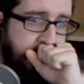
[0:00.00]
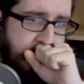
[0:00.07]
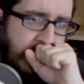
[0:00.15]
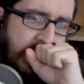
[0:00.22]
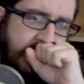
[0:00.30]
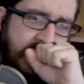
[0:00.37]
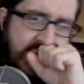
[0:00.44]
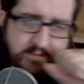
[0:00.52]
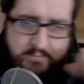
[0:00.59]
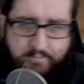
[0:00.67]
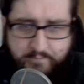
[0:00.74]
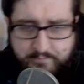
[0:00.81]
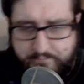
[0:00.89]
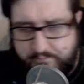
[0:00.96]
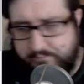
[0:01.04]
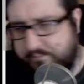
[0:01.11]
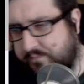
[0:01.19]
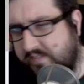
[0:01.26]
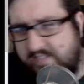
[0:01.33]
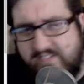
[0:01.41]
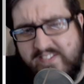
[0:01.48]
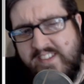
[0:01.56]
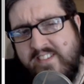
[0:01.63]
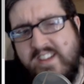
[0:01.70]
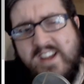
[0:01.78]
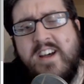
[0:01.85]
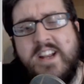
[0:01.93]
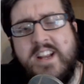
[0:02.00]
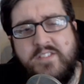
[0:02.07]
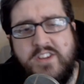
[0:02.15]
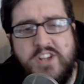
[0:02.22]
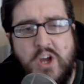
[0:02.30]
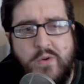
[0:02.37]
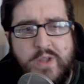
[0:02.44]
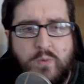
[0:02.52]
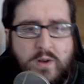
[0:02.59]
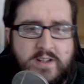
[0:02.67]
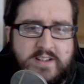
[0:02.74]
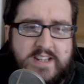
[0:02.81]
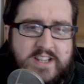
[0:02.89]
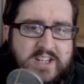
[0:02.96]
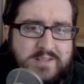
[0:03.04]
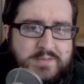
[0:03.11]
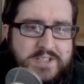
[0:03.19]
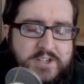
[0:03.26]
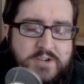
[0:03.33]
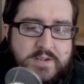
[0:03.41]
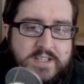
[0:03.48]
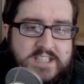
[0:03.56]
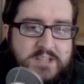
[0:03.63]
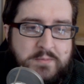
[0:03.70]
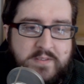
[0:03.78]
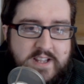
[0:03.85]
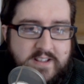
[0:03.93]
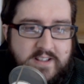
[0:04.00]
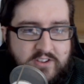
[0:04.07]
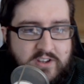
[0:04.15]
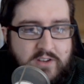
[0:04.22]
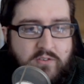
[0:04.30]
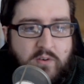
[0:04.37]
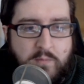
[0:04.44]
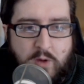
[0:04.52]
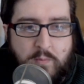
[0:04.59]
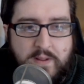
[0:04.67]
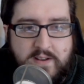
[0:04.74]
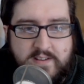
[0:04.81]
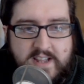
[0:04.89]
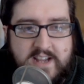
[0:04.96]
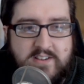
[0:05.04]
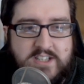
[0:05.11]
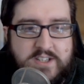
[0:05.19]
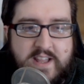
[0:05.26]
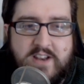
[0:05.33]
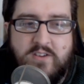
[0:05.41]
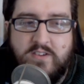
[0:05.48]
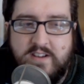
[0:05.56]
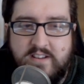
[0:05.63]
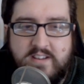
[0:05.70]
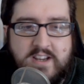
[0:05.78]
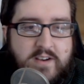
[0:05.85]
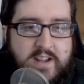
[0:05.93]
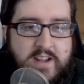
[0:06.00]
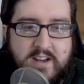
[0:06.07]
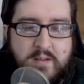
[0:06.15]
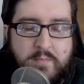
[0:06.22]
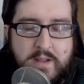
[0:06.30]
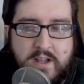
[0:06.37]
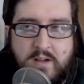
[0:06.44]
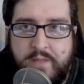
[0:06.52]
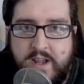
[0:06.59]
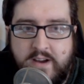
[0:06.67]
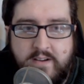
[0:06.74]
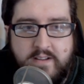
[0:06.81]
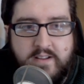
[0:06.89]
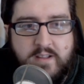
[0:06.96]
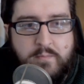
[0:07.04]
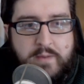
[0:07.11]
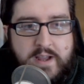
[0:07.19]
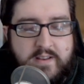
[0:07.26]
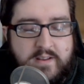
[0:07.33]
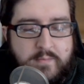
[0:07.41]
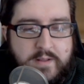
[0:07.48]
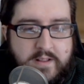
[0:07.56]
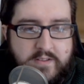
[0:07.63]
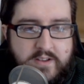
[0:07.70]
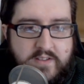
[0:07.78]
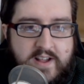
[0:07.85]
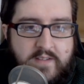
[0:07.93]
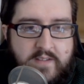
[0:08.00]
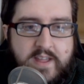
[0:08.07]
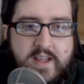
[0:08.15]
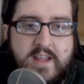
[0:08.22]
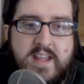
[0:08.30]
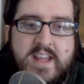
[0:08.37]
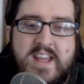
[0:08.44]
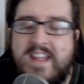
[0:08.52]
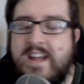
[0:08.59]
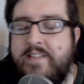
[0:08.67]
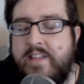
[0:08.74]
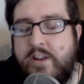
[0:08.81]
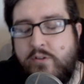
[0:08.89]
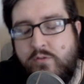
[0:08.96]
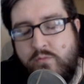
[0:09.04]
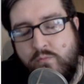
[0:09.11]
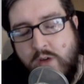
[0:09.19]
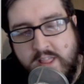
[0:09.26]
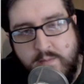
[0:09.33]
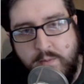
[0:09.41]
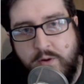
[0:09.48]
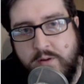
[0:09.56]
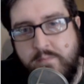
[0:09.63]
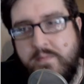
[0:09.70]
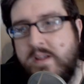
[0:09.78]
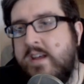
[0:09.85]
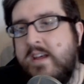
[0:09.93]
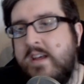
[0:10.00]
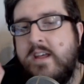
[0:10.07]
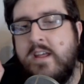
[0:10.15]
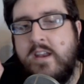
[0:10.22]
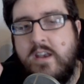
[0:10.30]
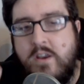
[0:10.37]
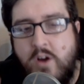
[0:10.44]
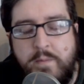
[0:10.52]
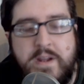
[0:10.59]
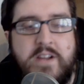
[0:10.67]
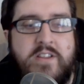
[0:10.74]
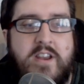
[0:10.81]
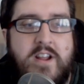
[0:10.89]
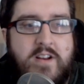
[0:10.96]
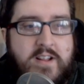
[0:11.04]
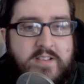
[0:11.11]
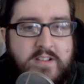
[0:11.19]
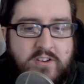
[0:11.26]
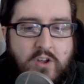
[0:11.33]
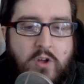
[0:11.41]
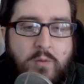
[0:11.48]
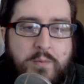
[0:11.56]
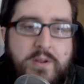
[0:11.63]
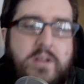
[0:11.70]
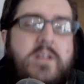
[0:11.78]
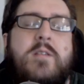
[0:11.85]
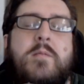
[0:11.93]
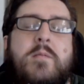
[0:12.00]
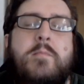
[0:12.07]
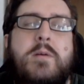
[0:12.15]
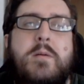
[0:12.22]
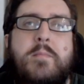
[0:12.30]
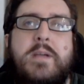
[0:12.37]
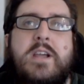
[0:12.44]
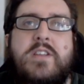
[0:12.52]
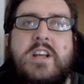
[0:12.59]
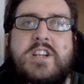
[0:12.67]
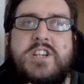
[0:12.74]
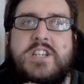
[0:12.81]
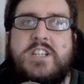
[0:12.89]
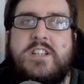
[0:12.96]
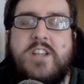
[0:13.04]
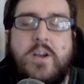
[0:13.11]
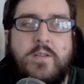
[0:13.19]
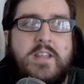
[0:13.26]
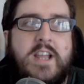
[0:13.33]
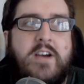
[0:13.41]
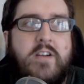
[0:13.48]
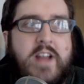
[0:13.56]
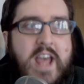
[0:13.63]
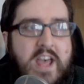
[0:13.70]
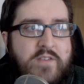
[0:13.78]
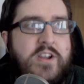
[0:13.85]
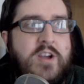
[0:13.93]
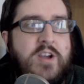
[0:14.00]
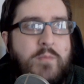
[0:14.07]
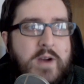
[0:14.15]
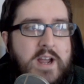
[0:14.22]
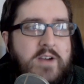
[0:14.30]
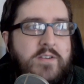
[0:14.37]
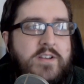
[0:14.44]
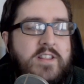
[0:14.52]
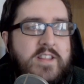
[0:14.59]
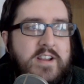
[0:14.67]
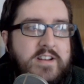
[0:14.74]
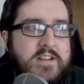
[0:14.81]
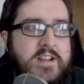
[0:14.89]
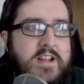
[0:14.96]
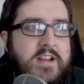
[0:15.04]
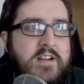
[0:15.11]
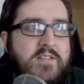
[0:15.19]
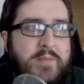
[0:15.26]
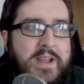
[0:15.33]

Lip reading: Again, that kind of doughy quality comes through in some of the other stuff from Goblin Town, so they're not necessarily going to be up there compared to some of the other stuff out there. And then right at the bottom, not because I don't like the sculpt, but because I just don't think I would ever come around to the idea of